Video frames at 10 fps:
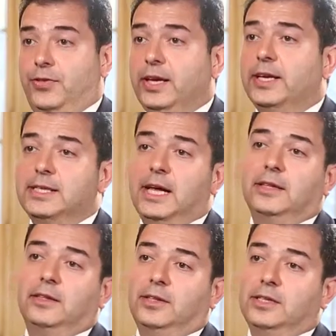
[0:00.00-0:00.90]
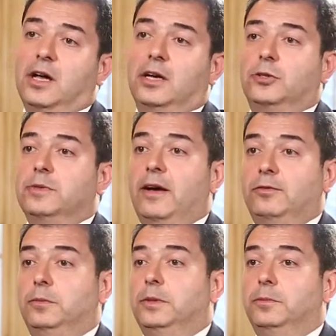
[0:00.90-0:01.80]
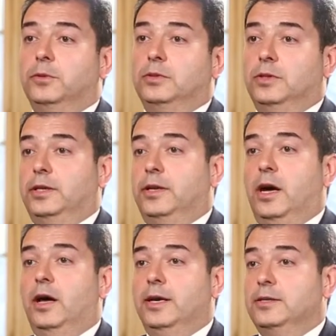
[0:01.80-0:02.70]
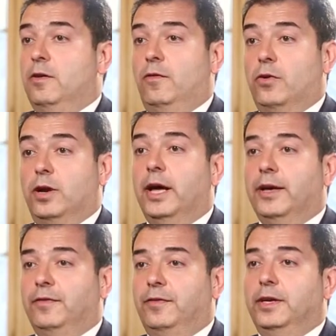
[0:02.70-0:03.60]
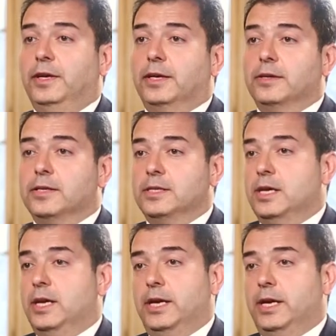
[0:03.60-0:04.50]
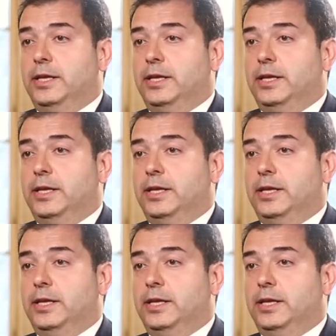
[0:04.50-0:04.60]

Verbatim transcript: The thing is that these eye drops have to be put in the eye for life because uh,